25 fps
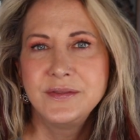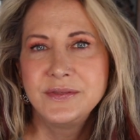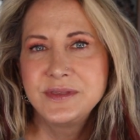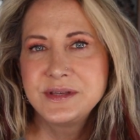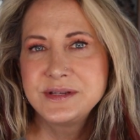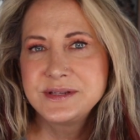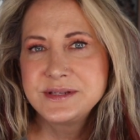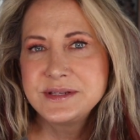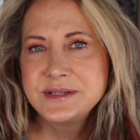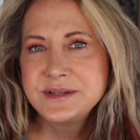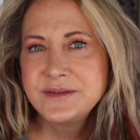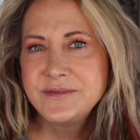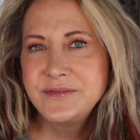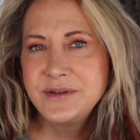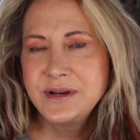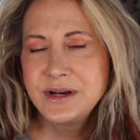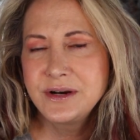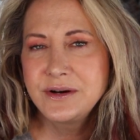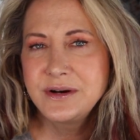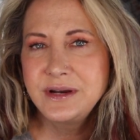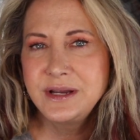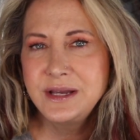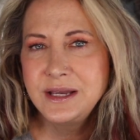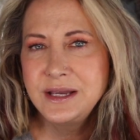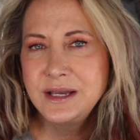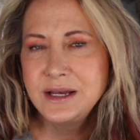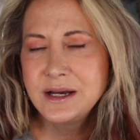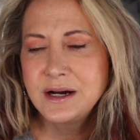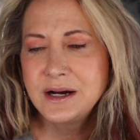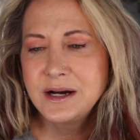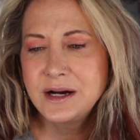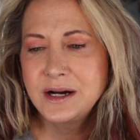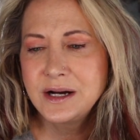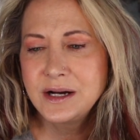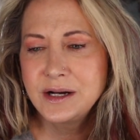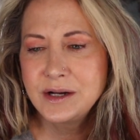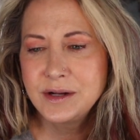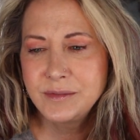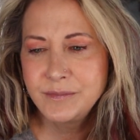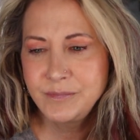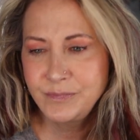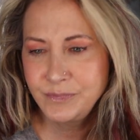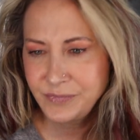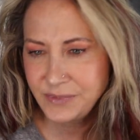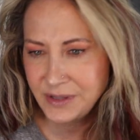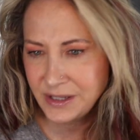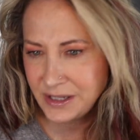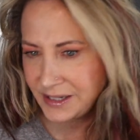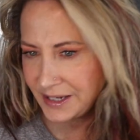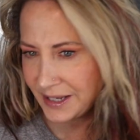This is a very, and
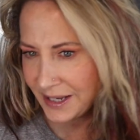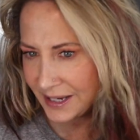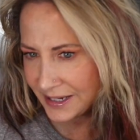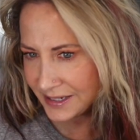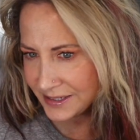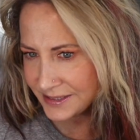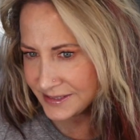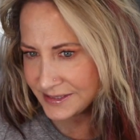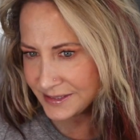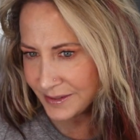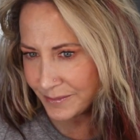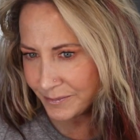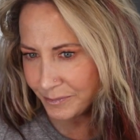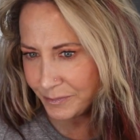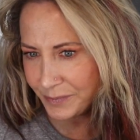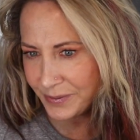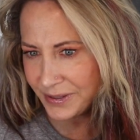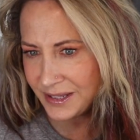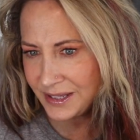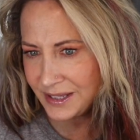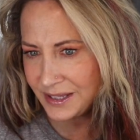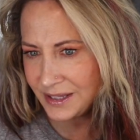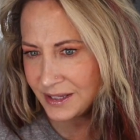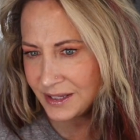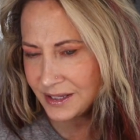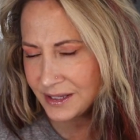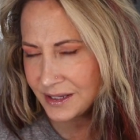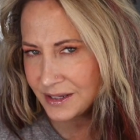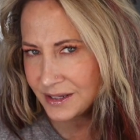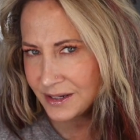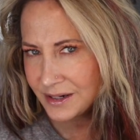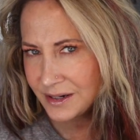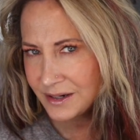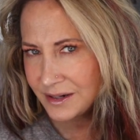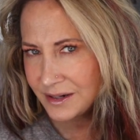it has some pink